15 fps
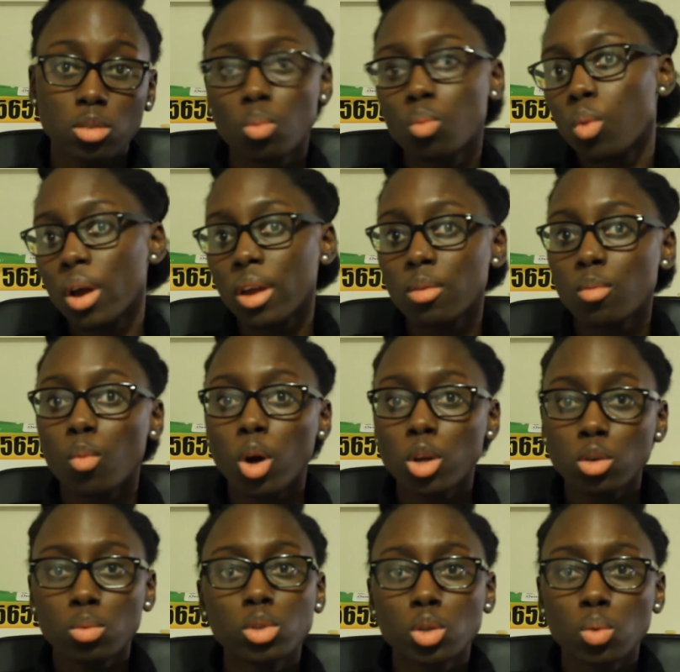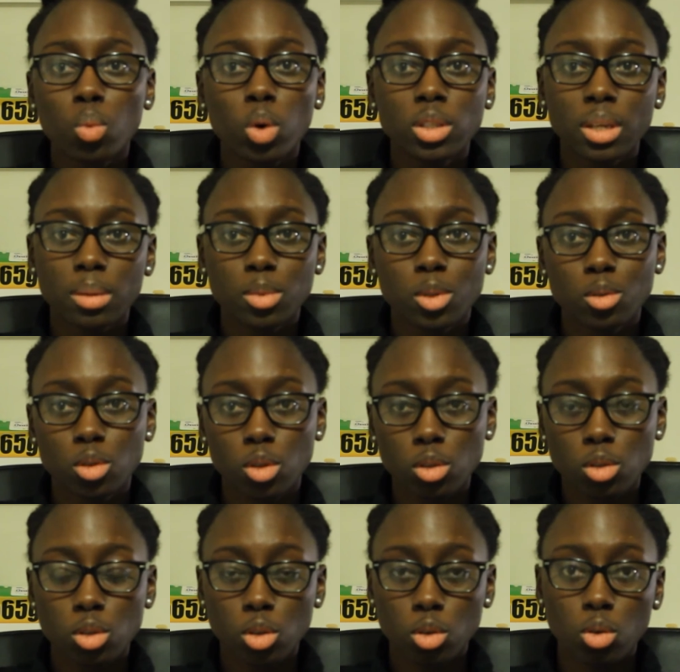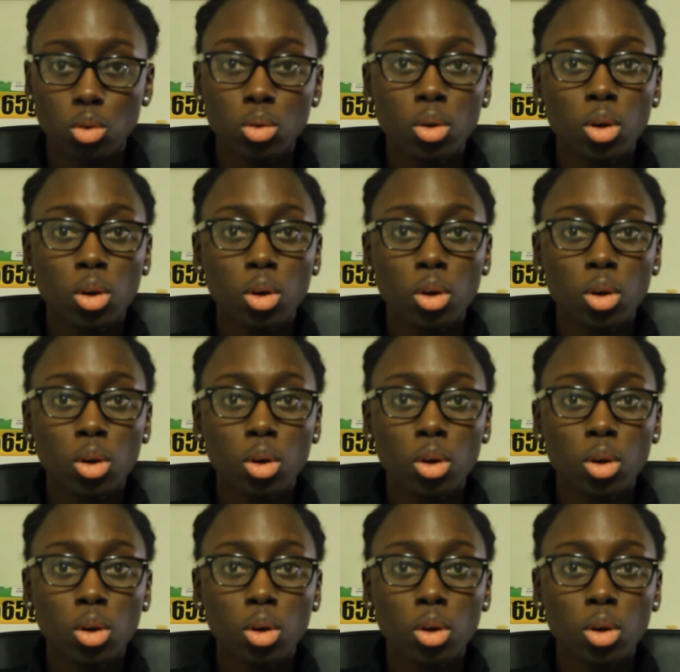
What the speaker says: What you wouldn't want them to do to you,